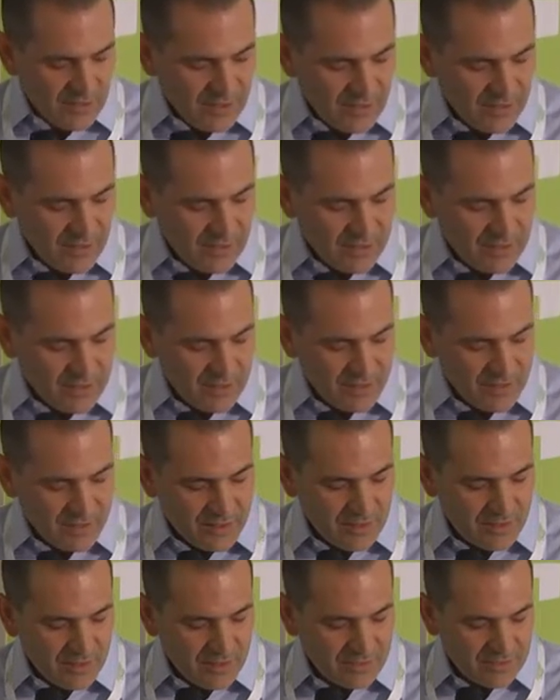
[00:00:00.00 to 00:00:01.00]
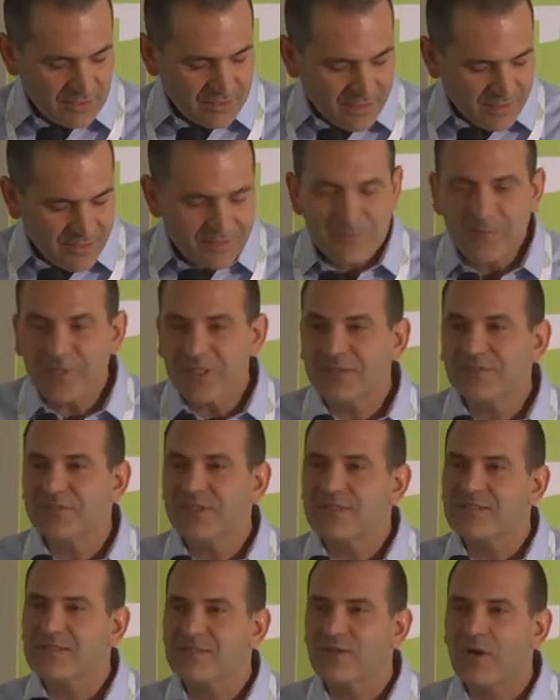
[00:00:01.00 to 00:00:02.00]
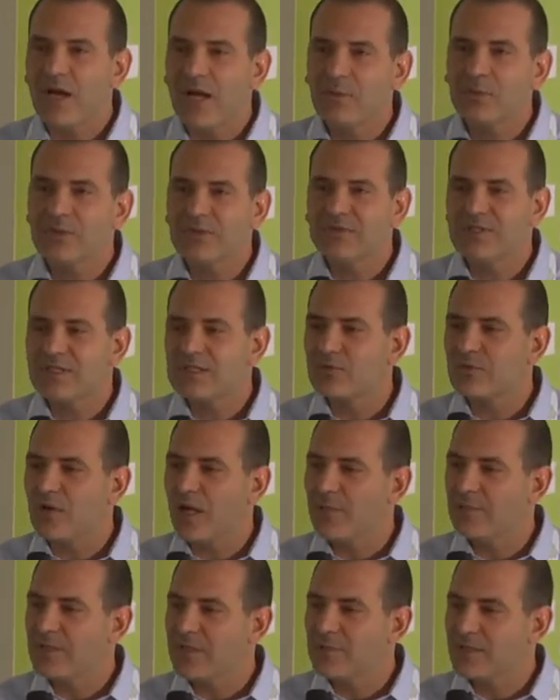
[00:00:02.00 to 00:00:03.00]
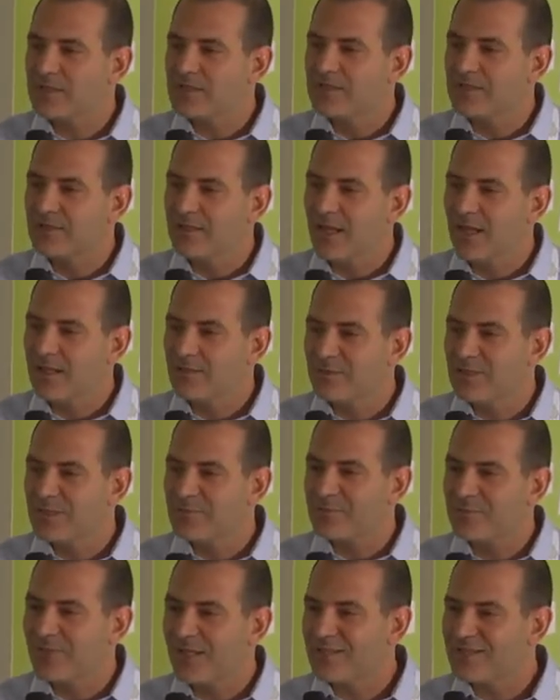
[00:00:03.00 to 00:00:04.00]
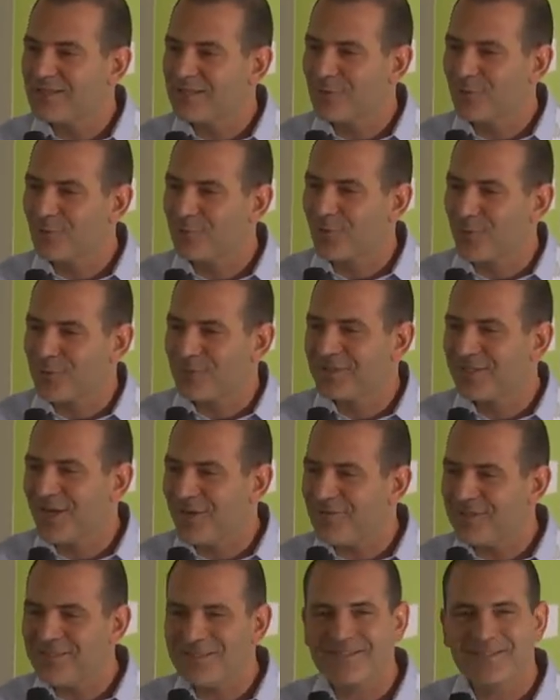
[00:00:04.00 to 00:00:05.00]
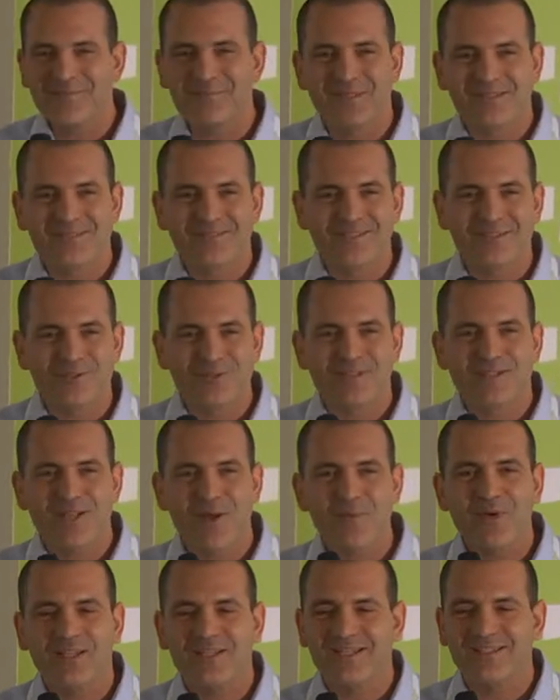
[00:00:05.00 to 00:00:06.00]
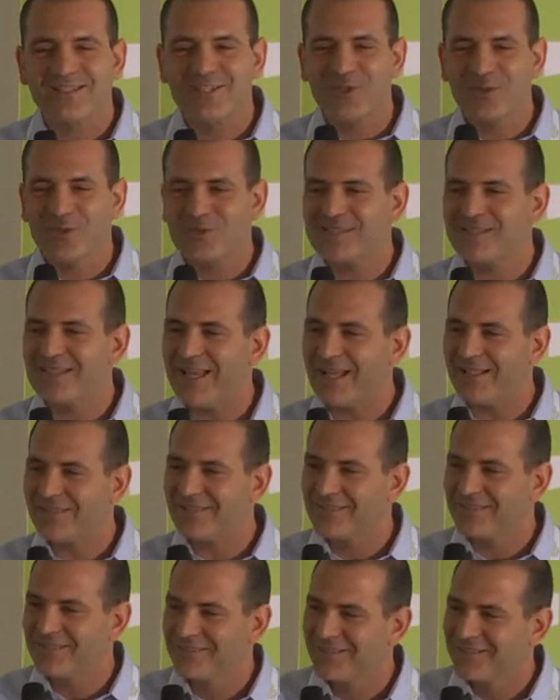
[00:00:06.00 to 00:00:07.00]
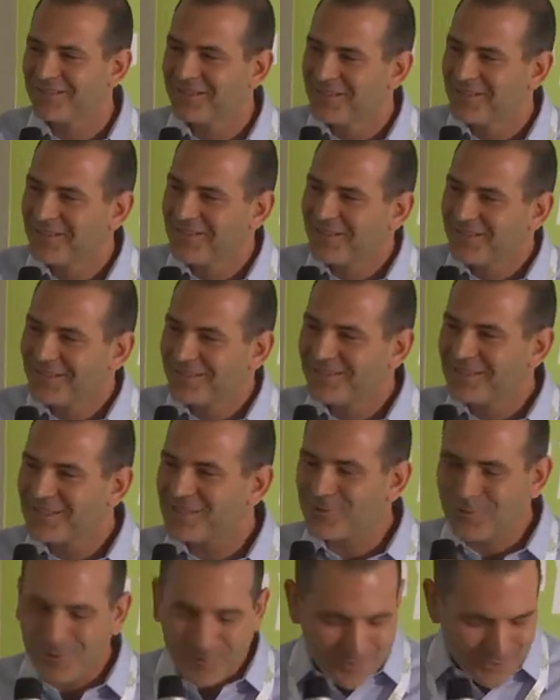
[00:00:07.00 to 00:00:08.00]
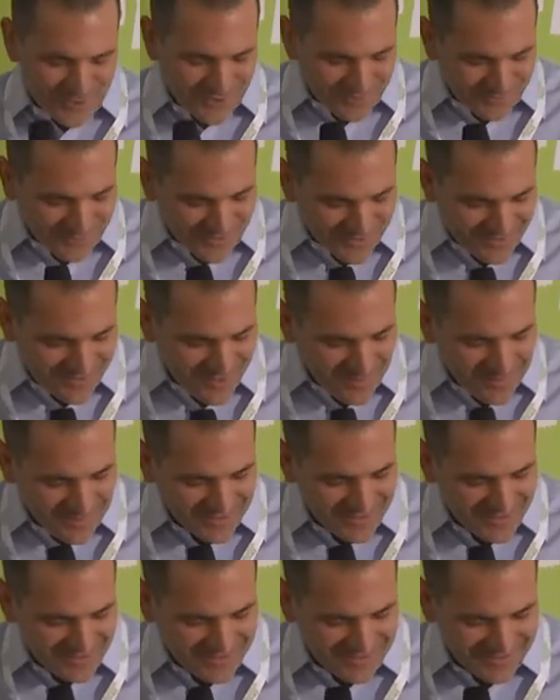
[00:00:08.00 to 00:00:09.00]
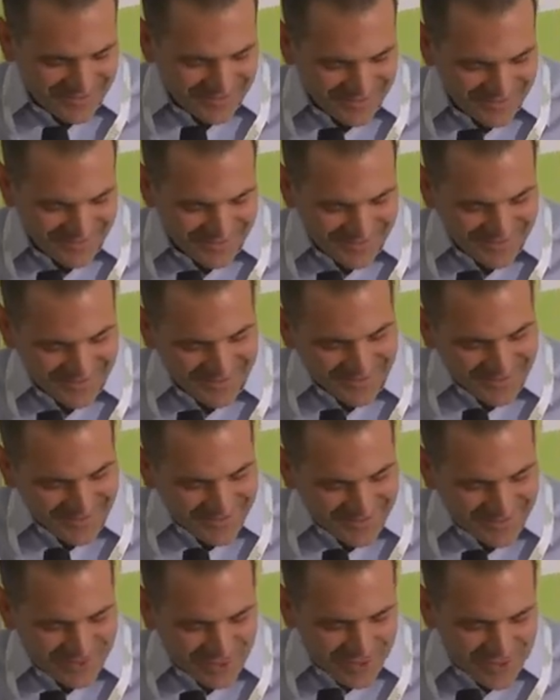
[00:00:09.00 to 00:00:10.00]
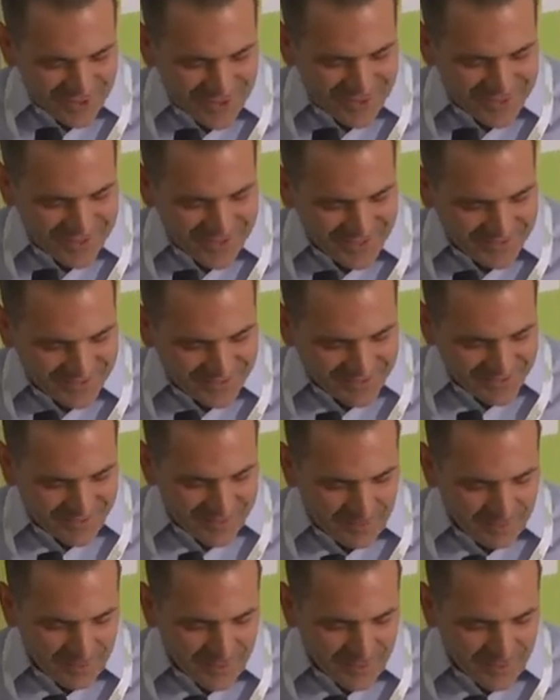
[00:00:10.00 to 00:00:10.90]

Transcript: Ted Mirvis, you know, I would have described him as the Elvis Presley of corporate governance, but you know, someone had used that description for someone else. So I'll just say that he's a